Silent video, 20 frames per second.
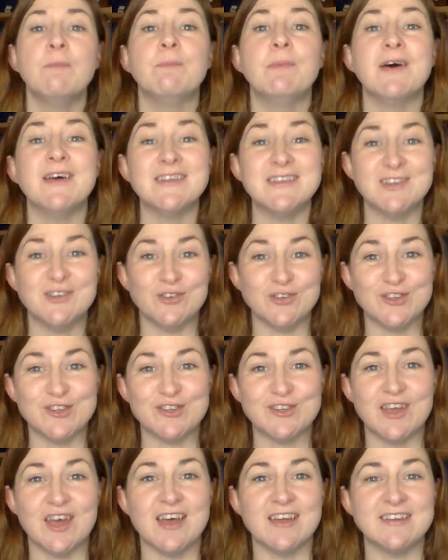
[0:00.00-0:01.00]
But you're
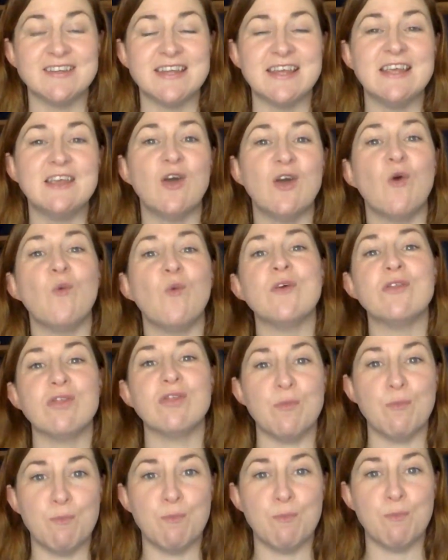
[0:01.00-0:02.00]
starting with
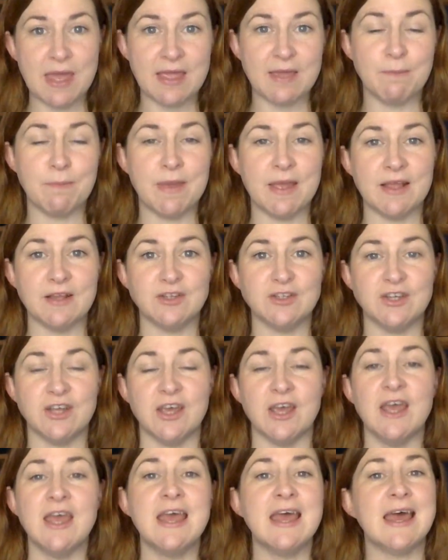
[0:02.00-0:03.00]
the big
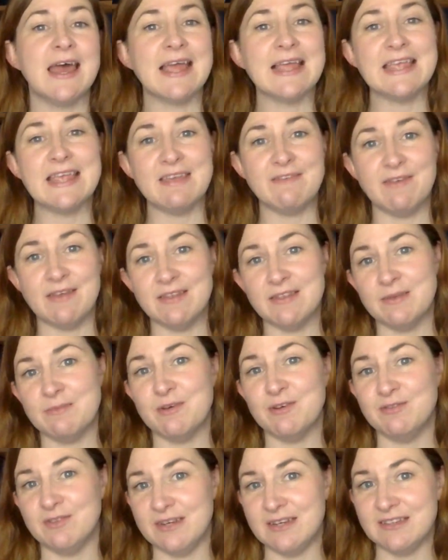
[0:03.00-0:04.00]
picture and giving them
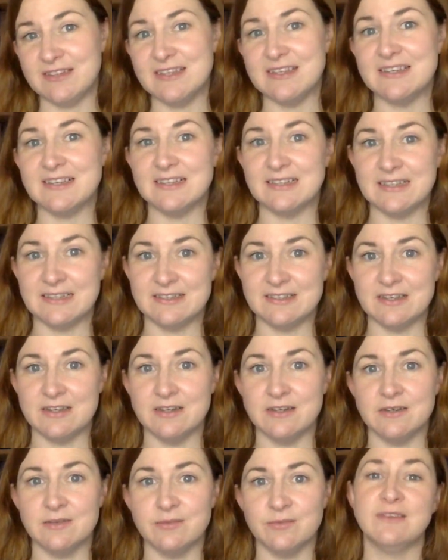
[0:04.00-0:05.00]
a reason to
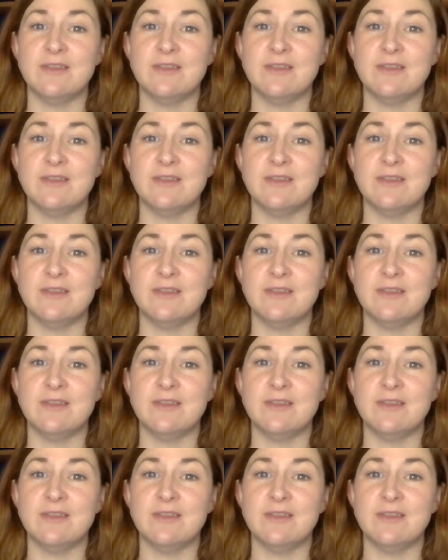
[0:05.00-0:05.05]
listen.